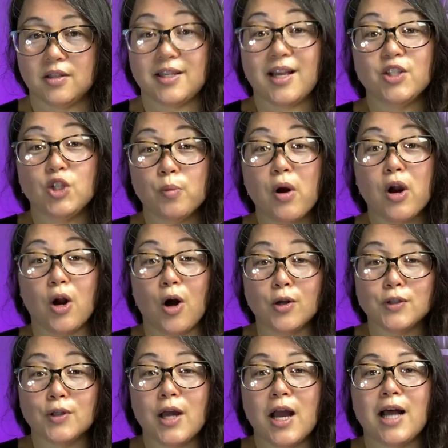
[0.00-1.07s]
San Jamar
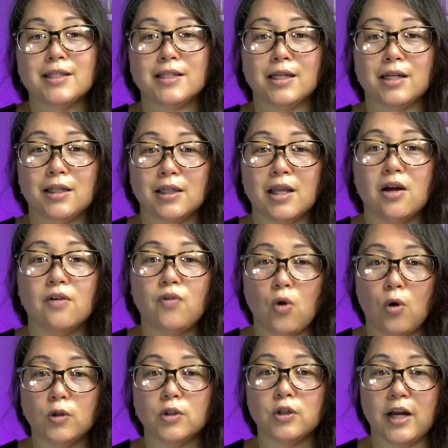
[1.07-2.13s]
also has a glove
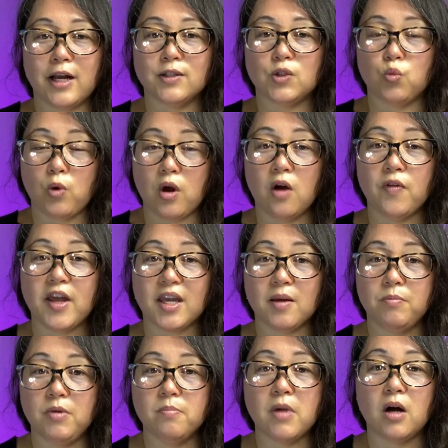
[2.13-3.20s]
holder as well that can
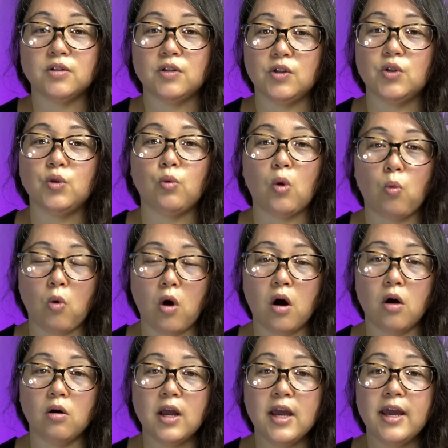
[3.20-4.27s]
be mounted to a
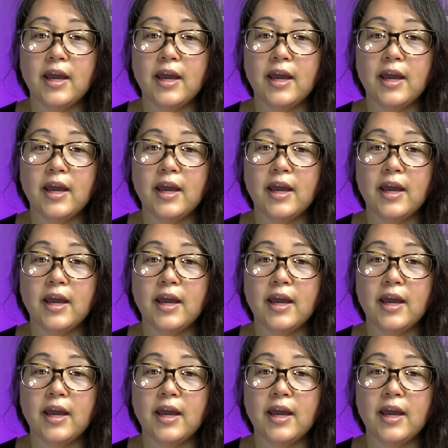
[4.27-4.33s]
wall.